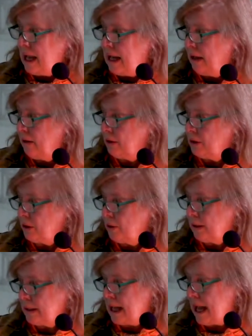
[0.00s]
Here are
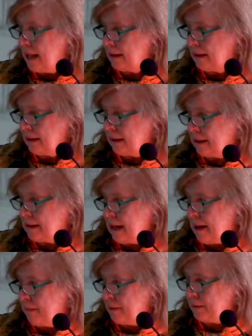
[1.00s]
two Italian
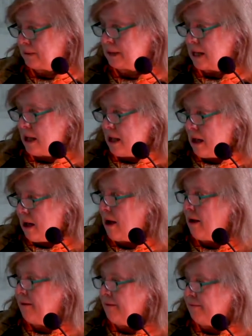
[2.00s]
examples
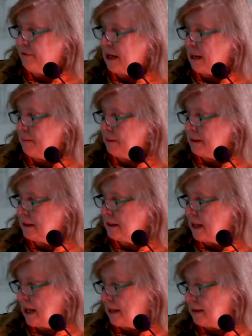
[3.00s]
of table
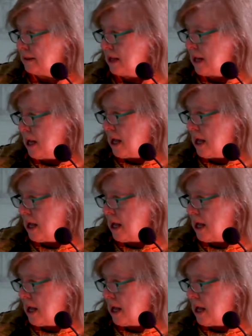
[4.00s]
designs.